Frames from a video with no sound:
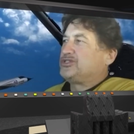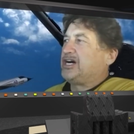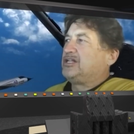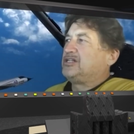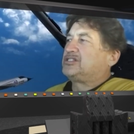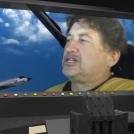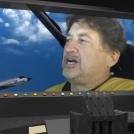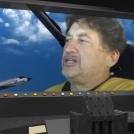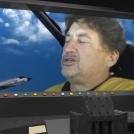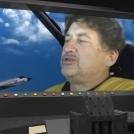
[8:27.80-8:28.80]
tell us?
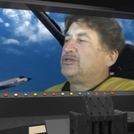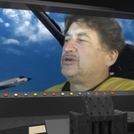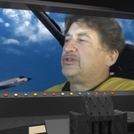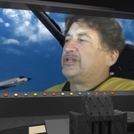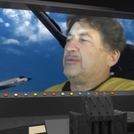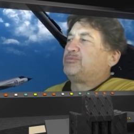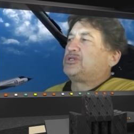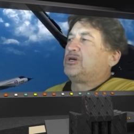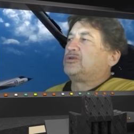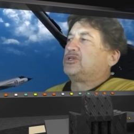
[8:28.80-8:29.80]
I know you know the
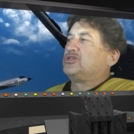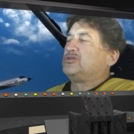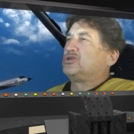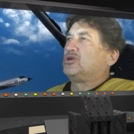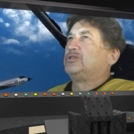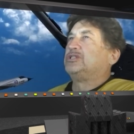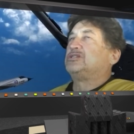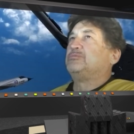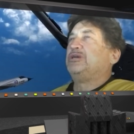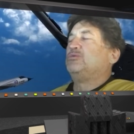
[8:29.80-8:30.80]
episode because you told it
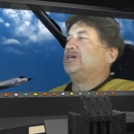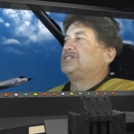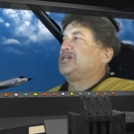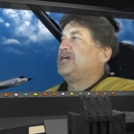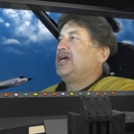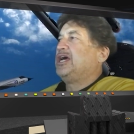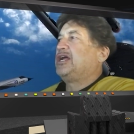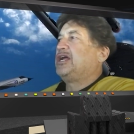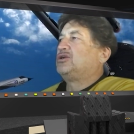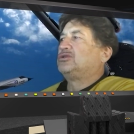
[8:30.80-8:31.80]
to me once, and
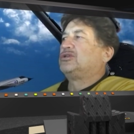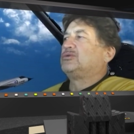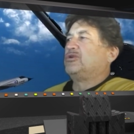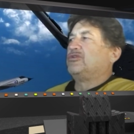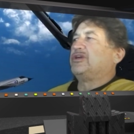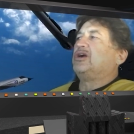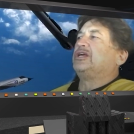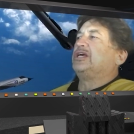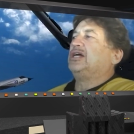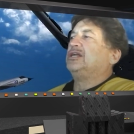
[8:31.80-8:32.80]
I don't know that we're there
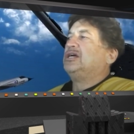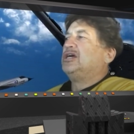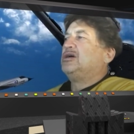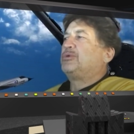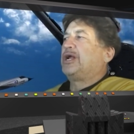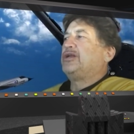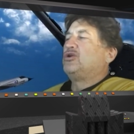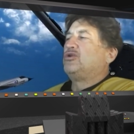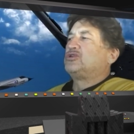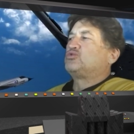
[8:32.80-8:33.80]
yet. But I
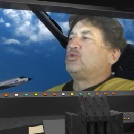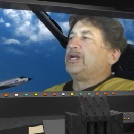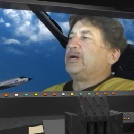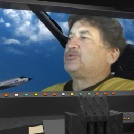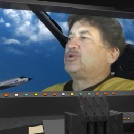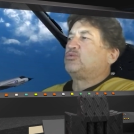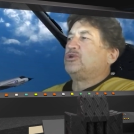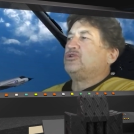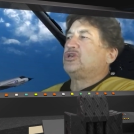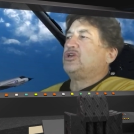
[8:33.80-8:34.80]
know there's one episode where
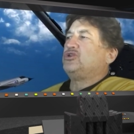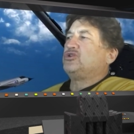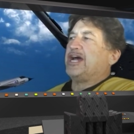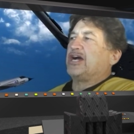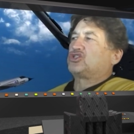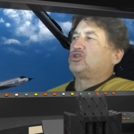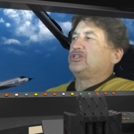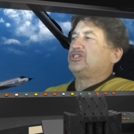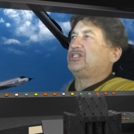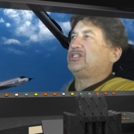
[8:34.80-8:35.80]
you say you can
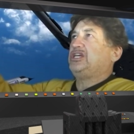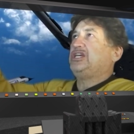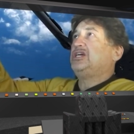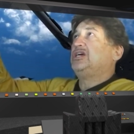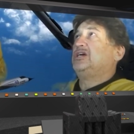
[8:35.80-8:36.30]
actually see